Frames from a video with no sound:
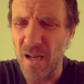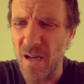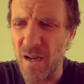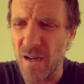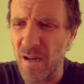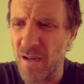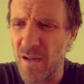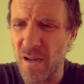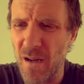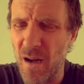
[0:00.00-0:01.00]

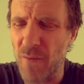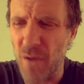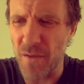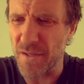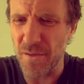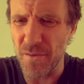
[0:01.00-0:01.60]
I'd rather do